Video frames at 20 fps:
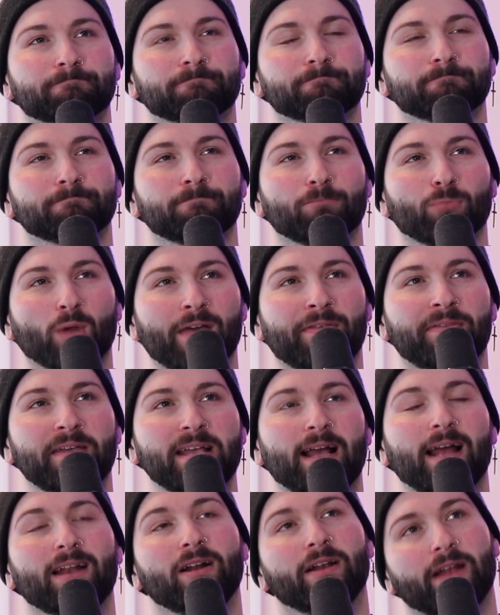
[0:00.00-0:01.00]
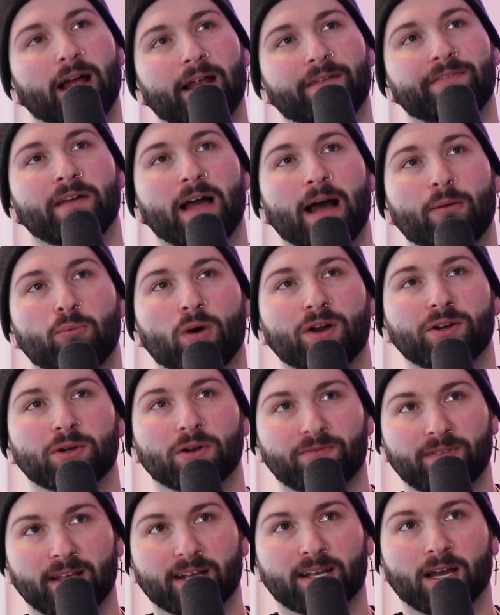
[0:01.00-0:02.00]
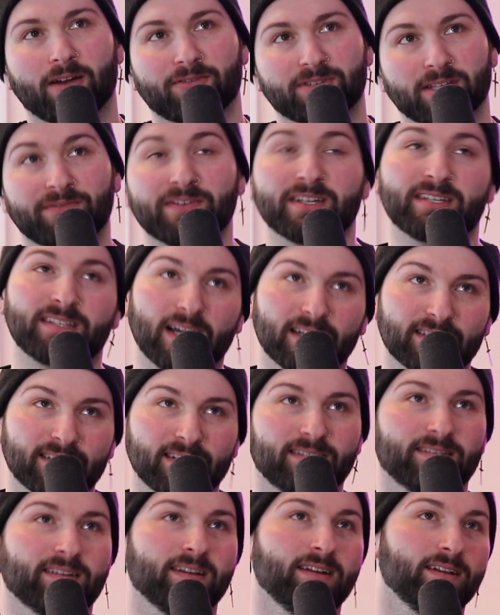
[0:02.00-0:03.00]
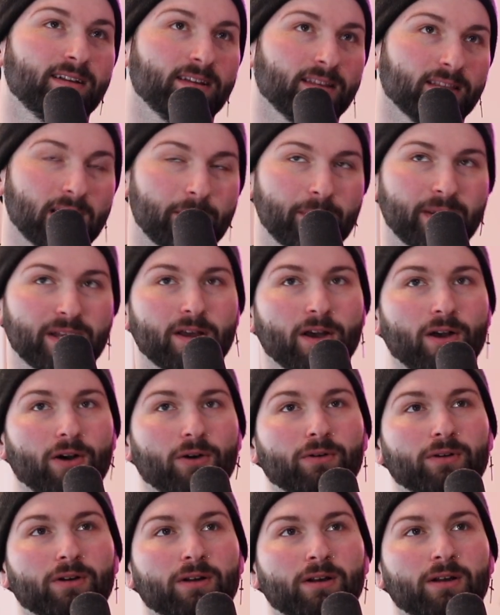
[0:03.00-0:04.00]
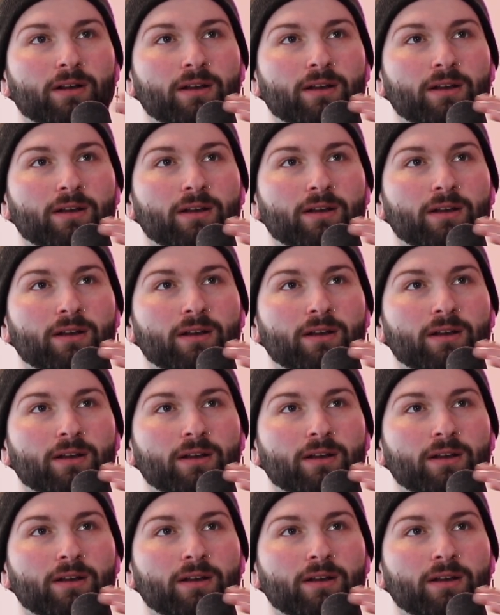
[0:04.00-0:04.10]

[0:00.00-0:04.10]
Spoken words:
I wonder if that covers it. If it doesn't, let me know.